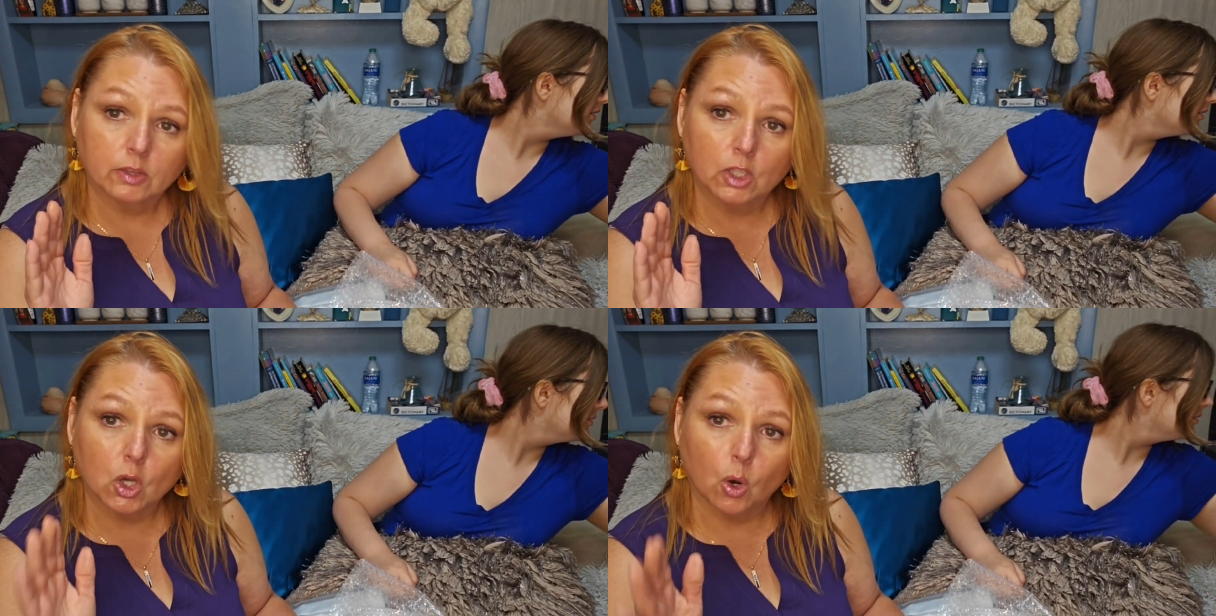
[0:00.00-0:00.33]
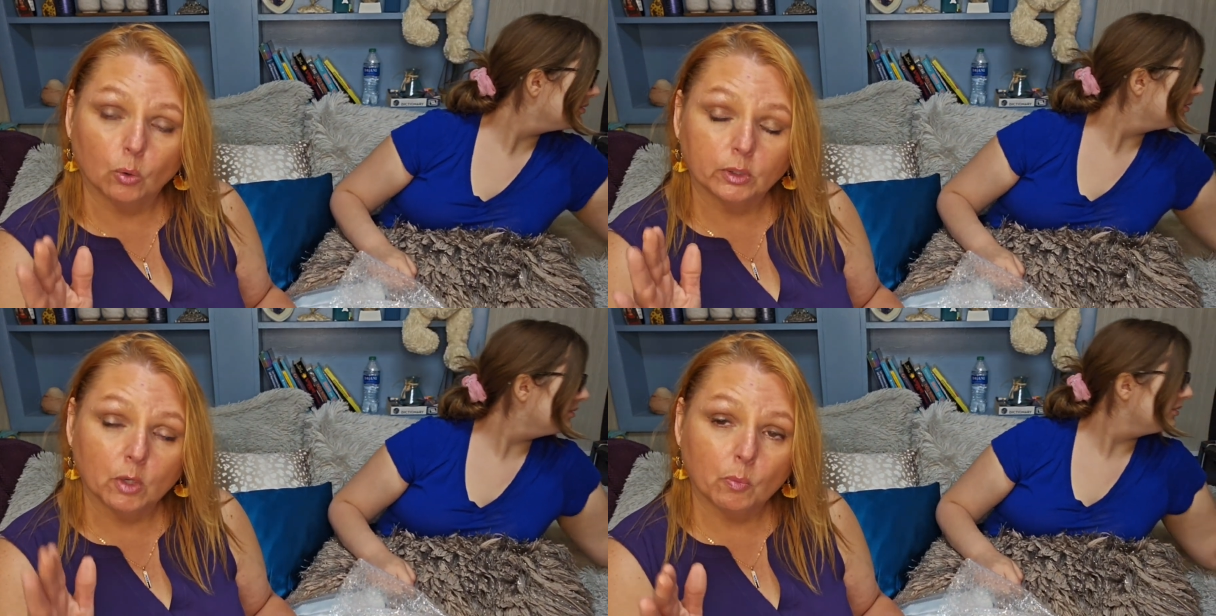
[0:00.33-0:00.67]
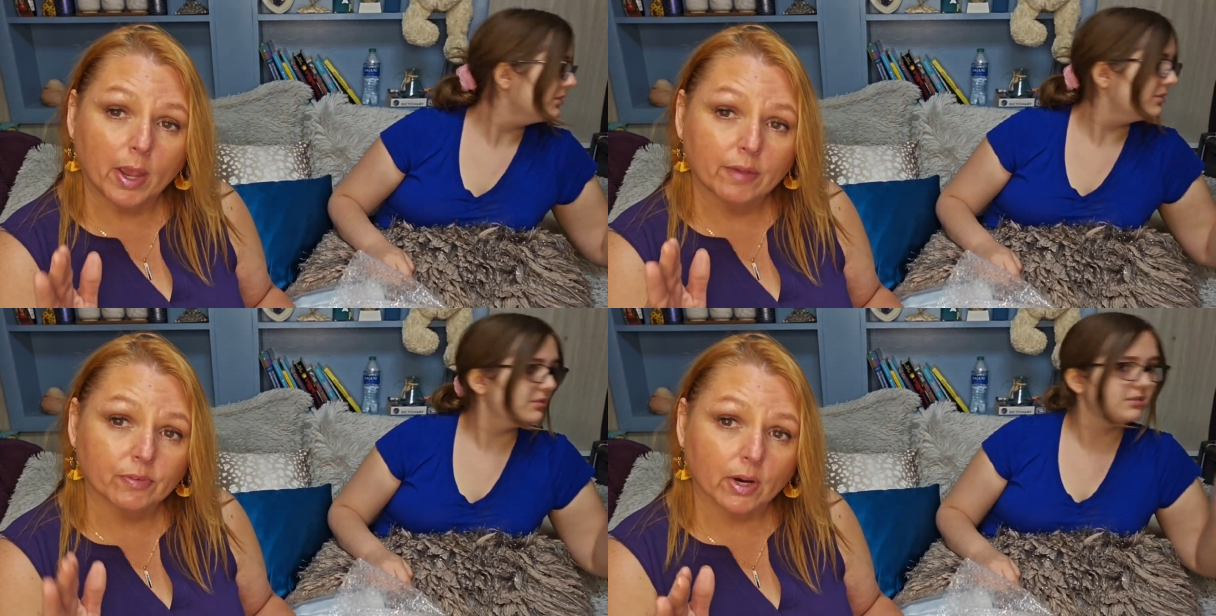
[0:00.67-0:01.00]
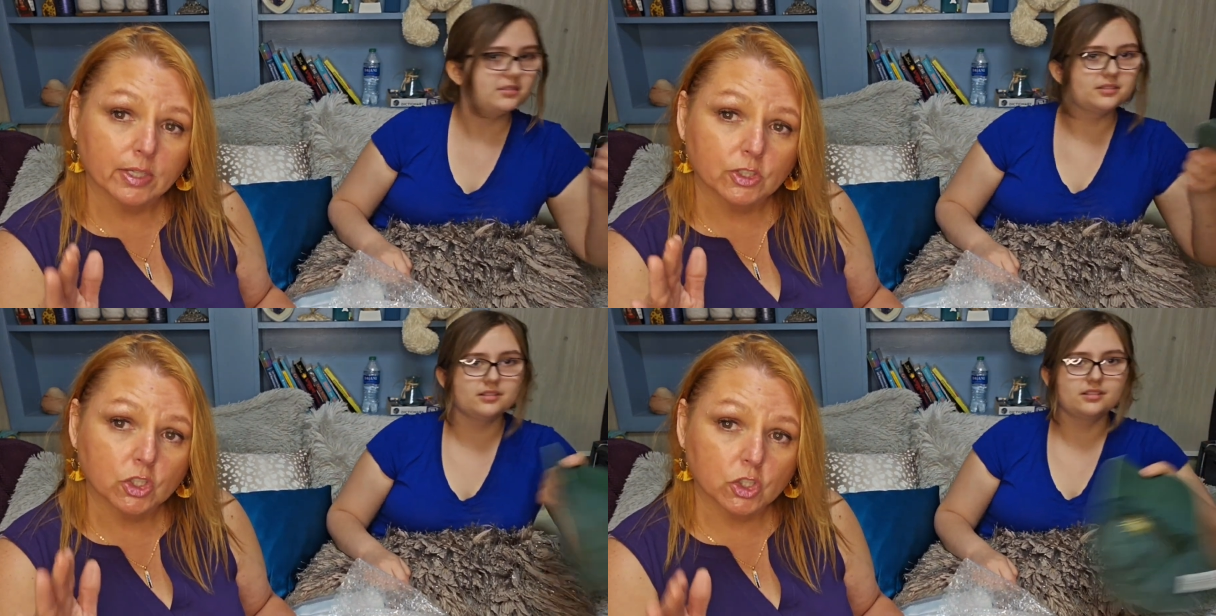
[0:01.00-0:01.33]
Speaker 1: the only way for
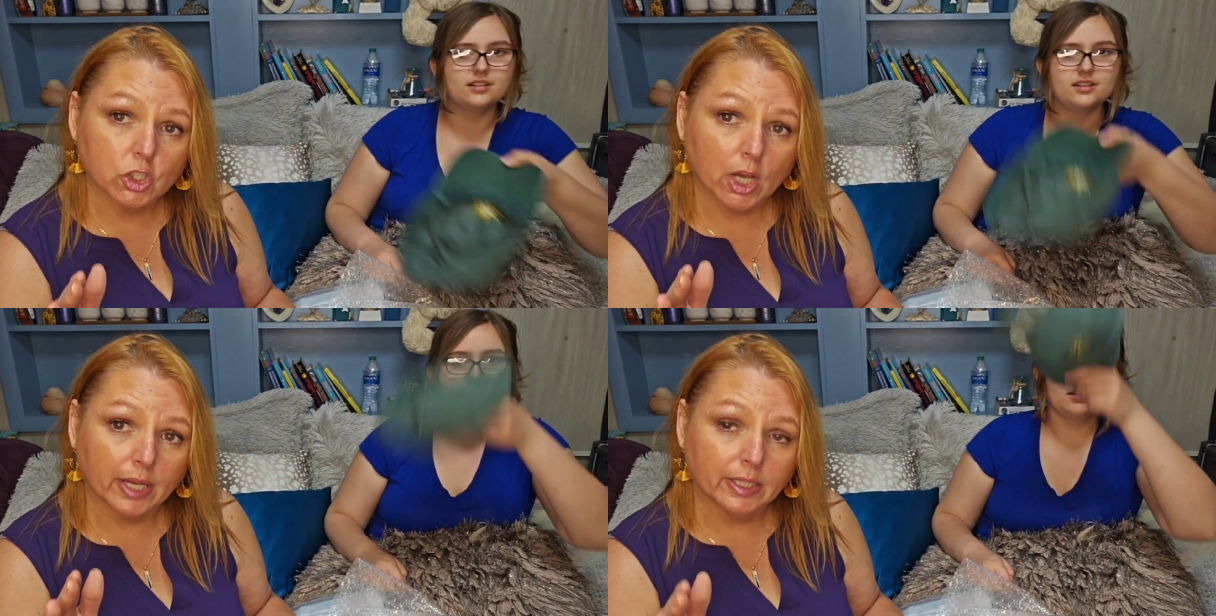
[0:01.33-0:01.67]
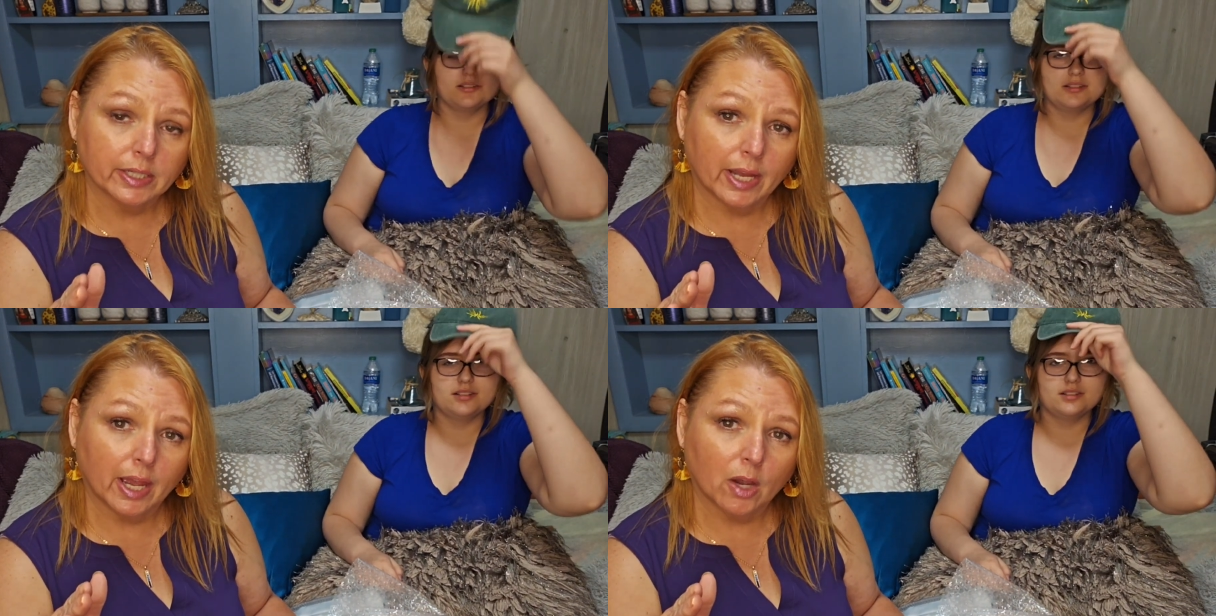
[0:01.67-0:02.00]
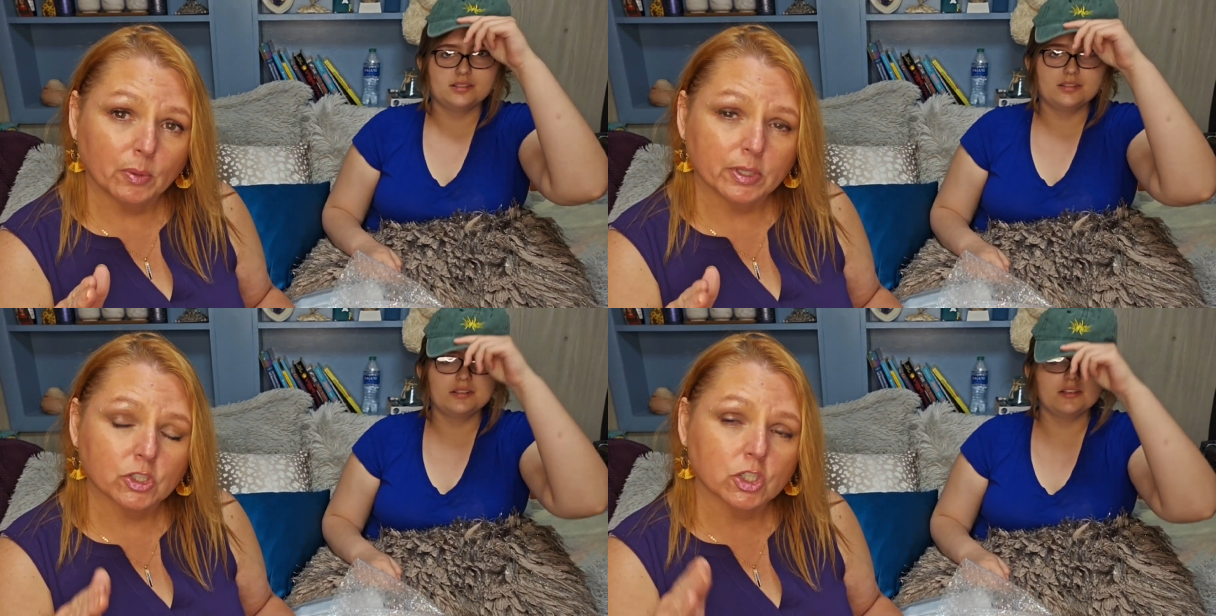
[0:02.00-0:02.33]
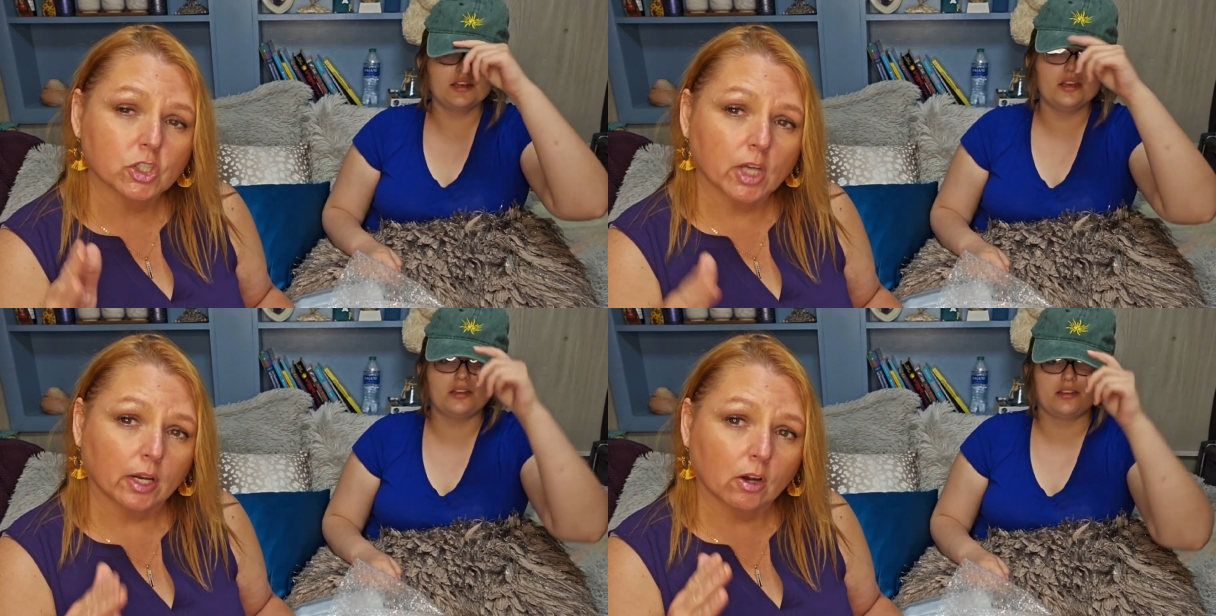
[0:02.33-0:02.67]
us to check now is
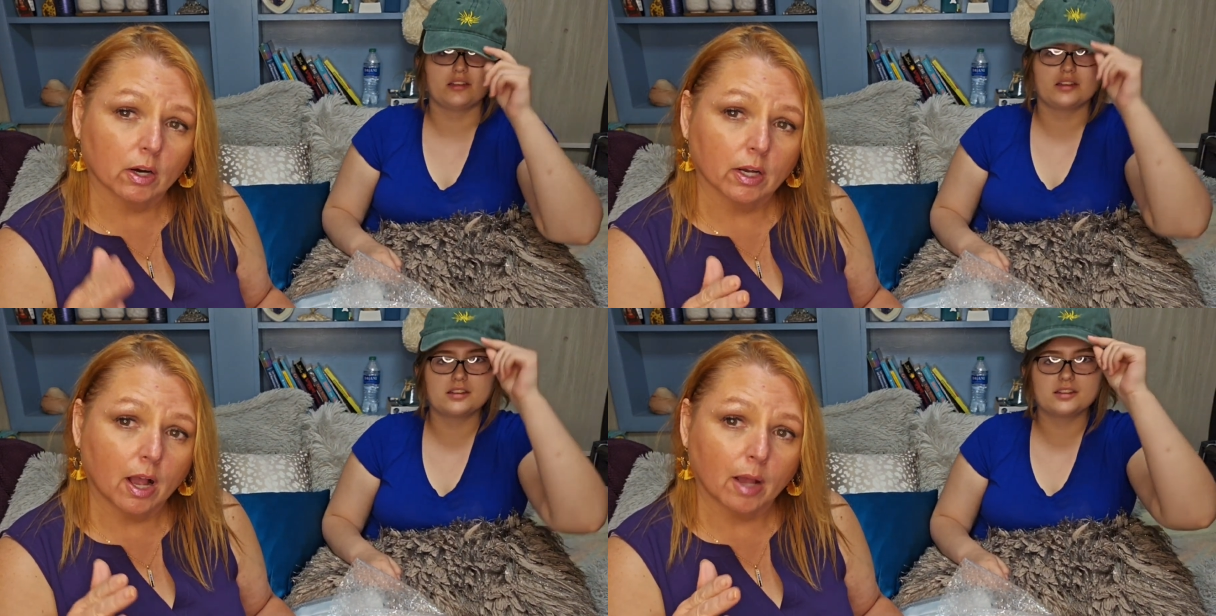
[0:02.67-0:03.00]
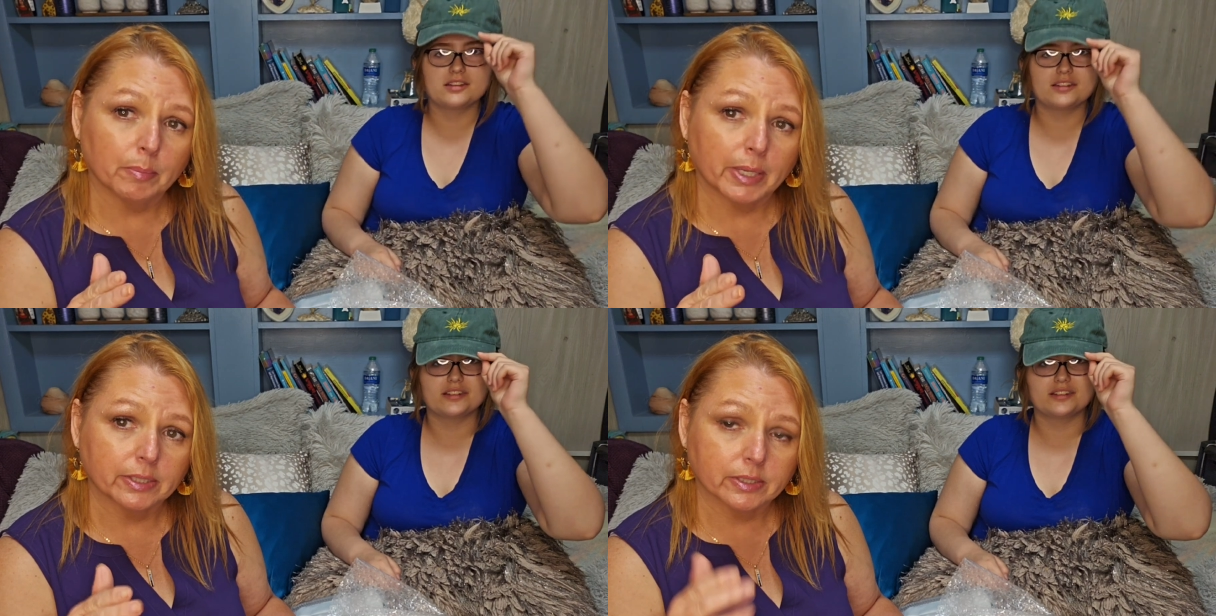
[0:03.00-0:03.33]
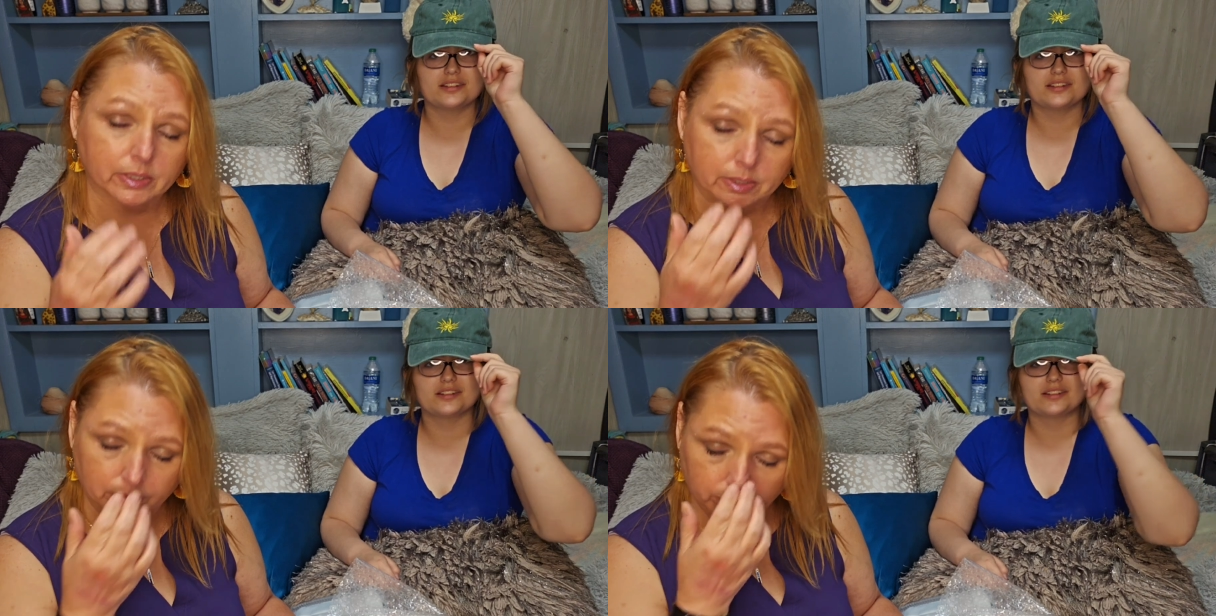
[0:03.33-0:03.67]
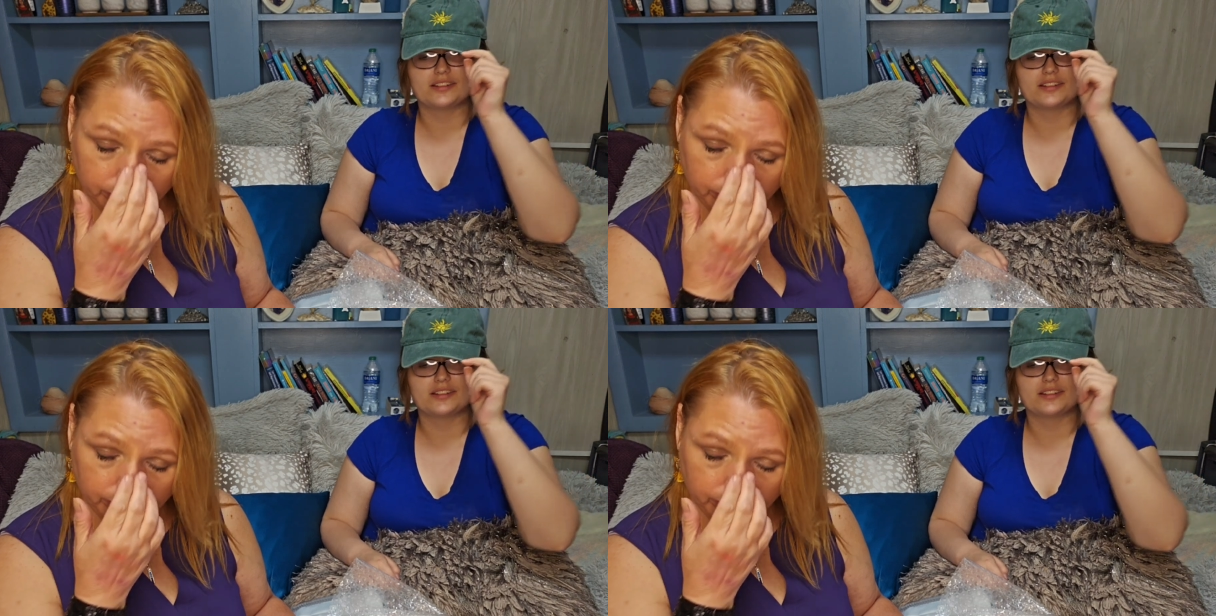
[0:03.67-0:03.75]
to check our comments.